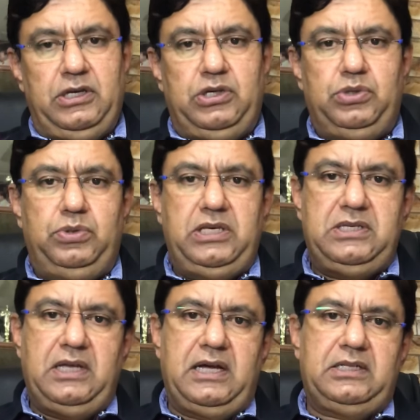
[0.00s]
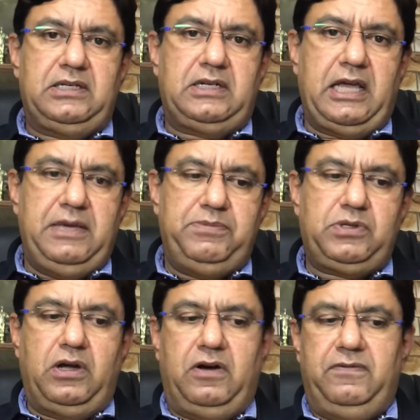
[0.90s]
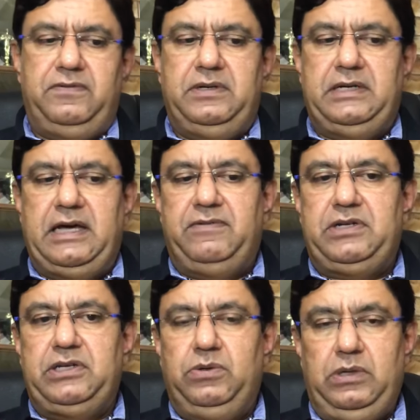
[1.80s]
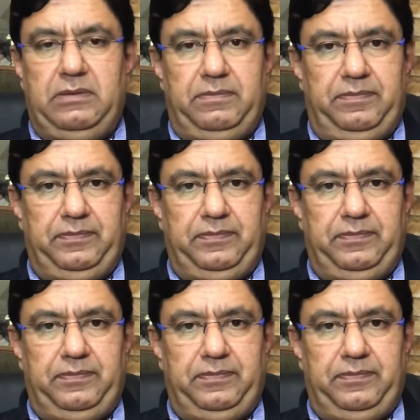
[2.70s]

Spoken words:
So these are the types of diverticulum.